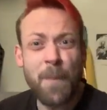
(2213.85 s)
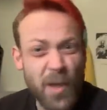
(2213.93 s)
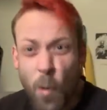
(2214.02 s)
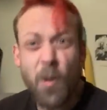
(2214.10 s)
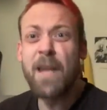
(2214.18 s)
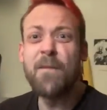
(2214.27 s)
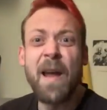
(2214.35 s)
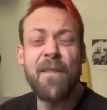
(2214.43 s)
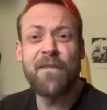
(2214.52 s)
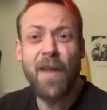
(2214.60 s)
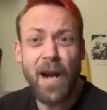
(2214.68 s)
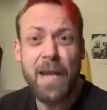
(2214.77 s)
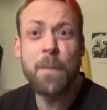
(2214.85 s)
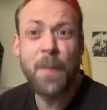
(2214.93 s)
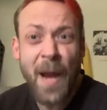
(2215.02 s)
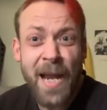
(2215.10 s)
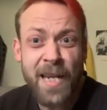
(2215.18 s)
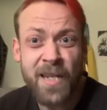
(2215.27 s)
you wouldn't even be a fucking
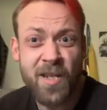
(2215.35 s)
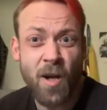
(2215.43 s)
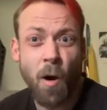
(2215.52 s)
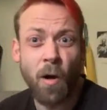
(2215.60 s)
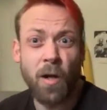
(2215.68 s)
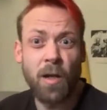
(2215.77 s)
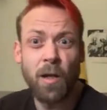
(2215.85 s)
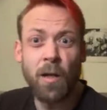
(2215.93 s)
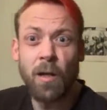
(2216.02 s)
penny stock.